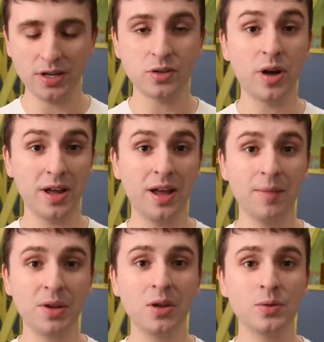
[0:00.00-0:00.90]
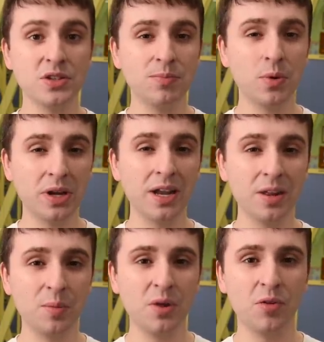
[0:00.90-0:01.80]
And I, I am guilty of putting a
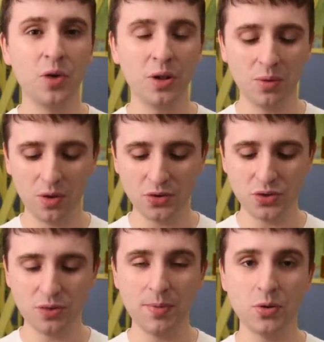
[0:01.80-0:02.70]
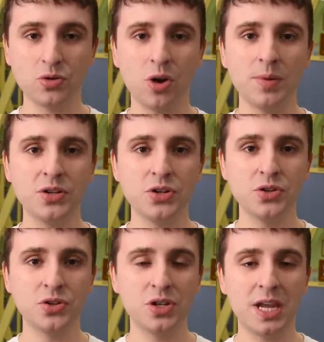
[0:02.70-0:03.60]
little bit of oil onto the motor armatures
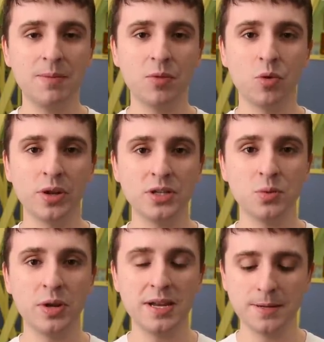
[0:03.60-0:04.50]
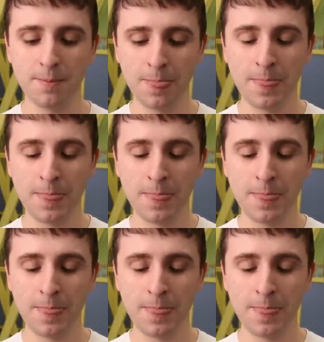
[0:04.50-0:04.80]
just to keep them running sweet.